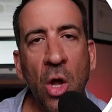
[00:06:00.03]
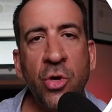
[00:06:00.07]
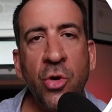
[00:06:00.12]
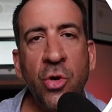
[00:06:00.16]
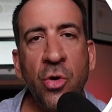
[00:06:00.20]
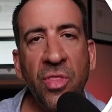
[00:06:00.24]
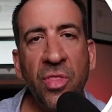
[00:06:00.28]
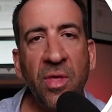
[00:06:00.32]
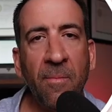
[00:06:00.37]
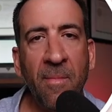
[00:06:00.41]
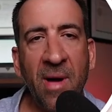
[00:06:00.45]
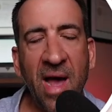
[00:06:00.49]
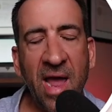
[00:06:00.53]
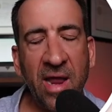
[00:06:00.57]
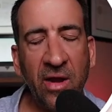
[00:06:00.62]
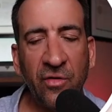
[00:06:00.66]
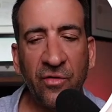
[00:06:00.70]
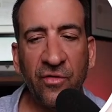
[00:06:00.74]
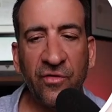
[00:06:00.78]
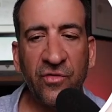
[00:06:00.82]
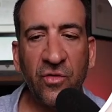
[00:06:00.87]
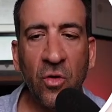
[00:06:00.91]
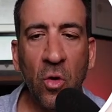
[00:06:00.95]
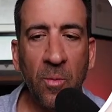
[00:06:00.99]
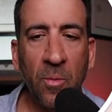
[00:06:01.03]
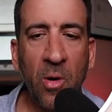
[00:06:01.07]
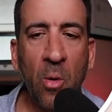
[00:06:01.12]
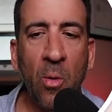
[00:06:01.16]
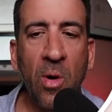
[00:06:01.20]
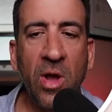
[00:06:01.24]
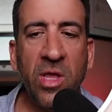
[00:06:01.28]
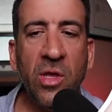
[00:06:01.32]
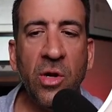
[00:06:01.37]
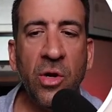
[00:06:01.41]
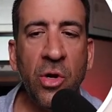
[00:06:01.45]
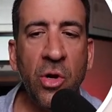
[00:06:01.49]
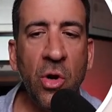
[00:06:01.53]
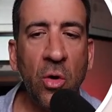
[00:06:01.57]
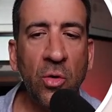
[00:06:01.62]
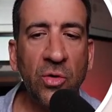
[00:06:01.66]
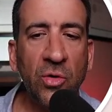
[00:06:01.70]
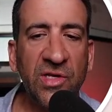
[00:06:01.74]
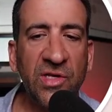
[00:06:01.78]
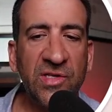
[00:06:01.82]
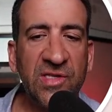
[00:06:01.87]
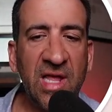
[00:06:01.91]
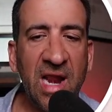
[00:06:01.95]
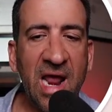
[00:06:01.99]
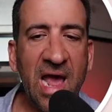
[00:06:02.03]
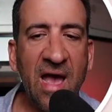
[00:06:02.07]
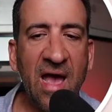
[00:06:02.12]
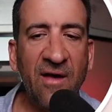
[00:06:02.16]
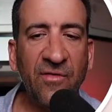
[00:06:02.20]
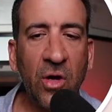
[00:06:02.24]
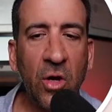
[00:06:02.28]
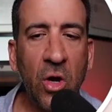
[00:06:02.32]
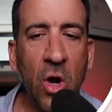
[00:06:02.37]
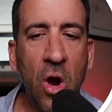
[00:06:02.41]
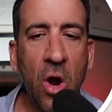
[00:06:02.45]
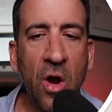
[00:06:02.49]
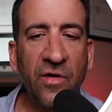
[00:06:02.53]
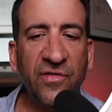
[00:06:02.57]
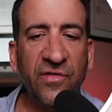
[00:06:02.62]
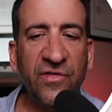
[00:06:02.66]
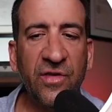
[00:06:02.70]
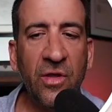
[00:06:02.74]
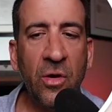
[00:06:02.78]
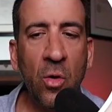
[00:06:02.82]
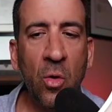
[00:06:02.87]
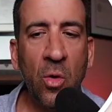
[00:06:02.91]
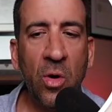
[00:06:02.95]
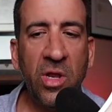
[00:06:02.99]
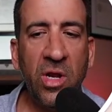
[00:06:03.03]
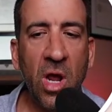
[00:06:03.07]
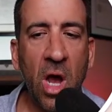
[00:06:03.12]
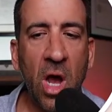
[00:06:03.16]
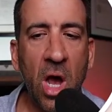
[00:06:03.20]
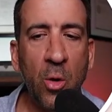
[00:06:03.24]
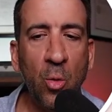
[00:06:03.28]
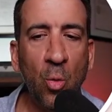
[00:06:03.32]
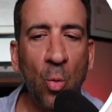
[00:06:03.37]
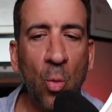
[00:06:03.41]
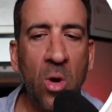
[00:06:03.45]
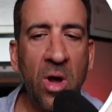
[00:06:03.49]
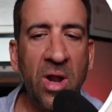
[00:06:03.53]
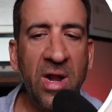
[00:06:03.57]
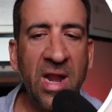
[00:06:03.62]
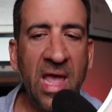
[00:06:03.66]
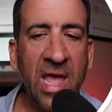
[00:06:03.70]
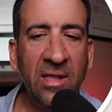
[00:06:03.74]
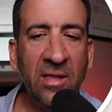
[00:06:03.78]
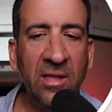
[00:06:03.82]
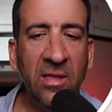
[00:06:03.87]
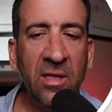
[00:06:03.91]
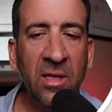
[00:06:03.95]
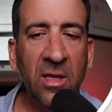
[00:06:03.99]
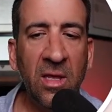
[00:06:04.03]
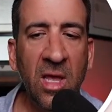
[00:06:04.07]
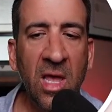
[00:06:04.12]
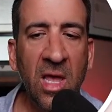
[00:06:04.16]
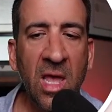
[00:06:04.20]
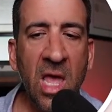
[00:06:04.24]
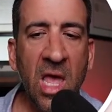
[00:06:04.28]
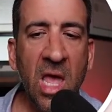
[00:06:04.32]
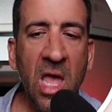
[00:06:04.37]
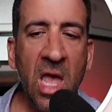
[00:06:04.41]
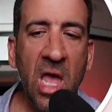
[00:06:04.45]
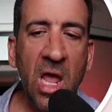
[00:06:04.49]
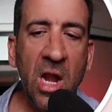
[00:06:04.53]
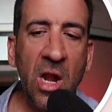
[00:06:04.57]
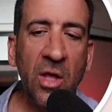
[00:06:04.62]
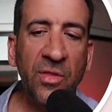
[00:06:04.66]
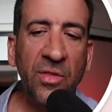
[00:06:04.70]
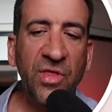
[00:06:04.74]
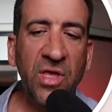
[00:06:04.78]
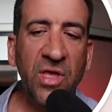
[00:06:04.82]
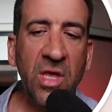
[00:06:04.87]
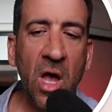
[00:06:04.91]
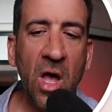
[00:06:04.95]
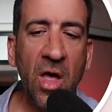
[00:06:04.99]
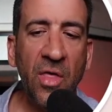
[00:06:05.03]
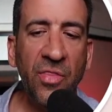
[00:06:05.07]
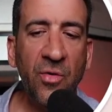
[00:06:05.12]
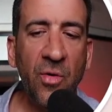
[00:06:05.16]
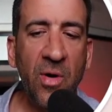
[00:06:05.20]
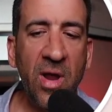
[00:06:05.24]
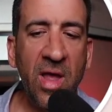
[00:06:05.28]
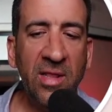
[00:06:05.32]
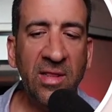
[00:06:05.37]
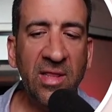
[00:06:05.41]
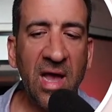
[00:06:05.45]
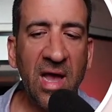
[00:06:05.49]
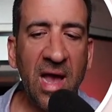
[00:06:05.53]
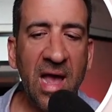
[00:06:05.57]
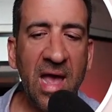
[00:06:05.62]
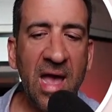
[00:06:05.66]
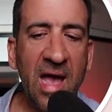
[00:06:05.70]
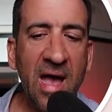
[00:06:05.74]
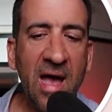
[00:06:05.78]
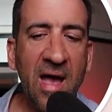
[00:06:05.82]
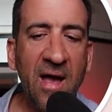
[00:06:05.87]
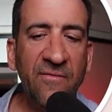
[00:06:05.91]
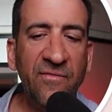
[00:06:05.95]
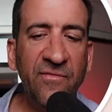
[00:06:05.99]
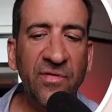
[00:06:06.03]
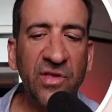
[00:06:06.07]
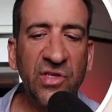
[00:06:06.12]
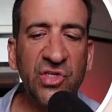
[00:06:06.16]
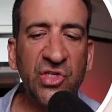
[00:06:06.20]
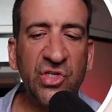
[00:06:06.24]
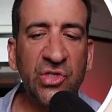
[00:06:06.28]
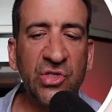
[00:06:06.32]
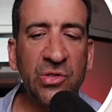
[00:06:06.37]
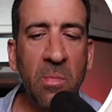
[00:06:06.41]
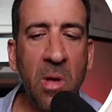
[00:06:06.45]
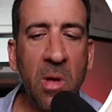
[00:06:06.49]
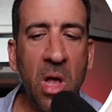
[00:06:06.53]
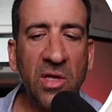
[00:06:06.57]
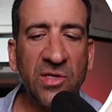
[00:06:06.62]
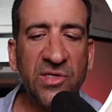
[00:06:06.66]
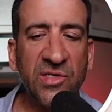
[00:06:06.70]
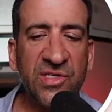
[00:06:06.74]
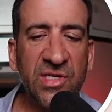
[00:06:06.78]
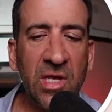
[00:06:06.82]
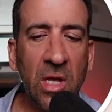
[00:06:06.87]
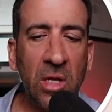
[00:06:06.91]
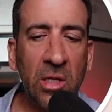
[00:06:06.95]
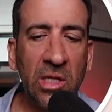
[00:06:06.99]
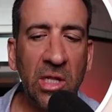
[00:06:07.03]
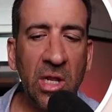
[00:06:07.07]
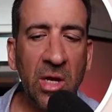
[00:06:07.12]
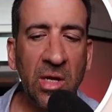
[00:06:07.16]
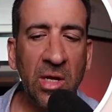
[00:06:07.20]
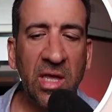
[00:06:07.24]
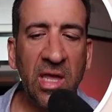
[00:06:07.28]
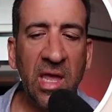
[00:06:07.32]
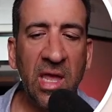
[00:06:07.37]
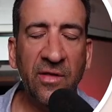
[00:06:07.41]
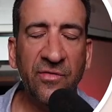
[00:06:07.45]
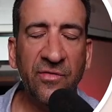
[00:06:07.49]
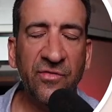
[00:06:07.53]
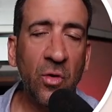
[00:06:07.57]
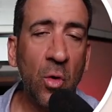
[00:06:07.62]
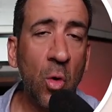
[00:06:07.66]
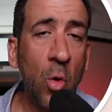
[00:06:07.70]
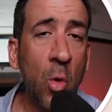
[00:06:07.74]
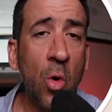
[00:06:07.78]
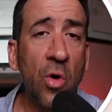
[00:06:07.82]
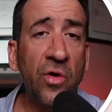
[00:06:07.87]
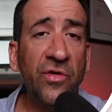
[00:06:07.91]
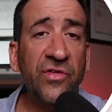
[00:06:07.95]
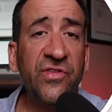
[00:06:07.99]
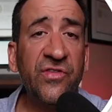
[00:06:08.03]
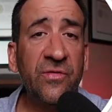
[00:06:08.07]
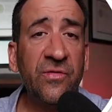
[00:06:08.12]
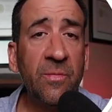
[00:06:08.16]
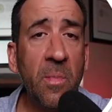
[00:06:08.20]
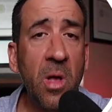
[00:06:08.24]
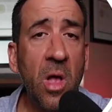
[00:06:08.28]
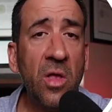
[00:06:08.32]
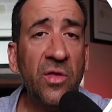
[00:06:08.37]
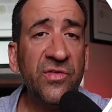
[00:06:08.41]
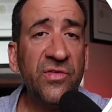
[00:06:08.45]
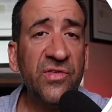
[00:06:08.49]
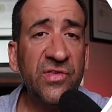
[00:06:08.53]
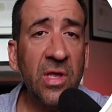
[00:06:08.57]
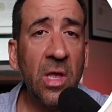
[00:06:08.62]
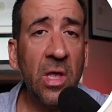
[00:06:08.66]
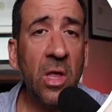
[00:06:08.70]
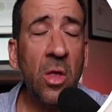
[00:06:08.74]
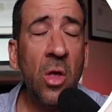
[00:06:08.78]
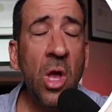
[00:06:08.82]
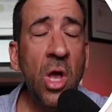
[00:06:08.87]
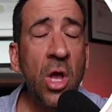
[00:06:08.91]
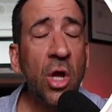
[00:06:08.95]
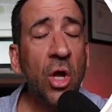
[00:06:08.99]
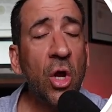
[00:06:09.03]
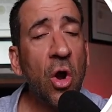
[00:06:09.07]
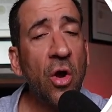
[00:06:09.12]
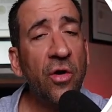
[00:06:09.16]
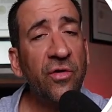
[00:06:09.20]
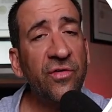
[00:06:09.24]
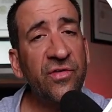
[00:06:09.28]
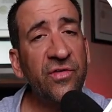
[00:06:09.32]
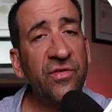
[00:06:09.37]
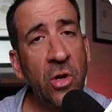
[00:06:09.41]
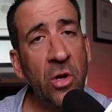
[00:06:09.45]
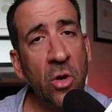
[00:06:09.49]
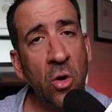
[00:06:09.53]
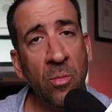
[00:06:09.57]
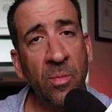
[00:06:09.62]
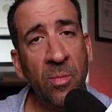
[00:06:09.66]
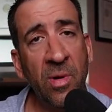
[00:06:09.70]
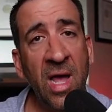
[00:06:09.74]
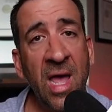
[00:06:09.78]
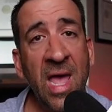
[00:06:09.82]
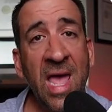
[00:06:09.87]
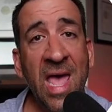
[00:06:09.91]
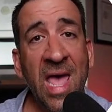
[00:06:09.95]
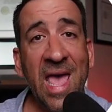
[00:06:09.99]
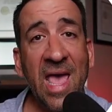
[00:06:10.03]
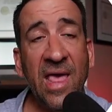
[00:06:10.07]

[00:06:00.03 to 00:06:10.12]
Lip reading: under the microscope, I want you to notice that I have carcinoid on one end, and on the other end, I have small cell lung cancer or small cell carcinoma.